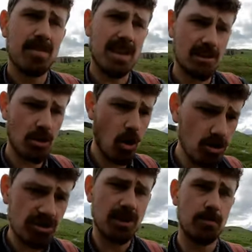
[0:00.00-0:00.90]
there's a
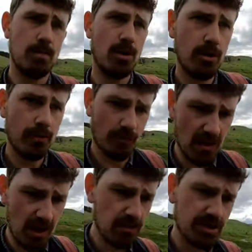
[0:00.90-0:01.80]
constant move of
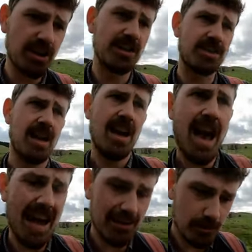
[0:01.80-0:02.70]
cultures
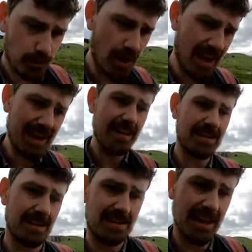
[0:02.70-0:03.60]
and
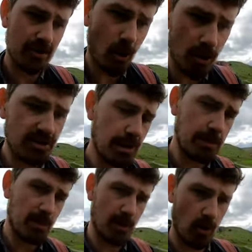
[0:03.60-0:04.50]
trade and technology
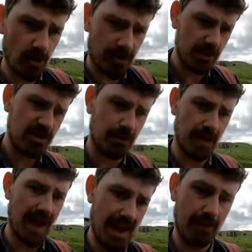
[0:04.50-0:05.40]
between all of those
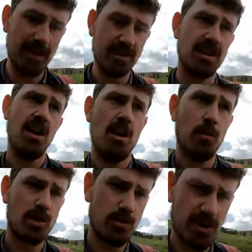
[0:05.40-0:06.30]
different areas,
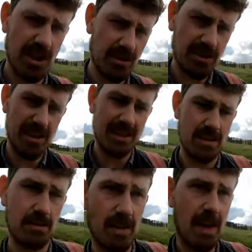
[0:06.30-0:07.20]
which results in the
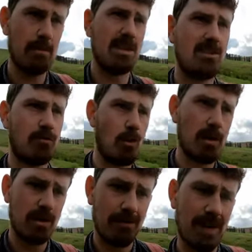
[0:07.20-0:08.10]
development of what
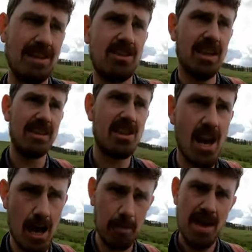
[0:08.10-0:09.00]
we would eventually
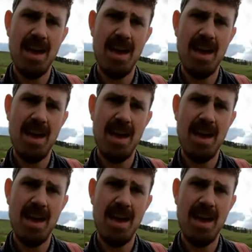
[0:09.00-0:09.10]
term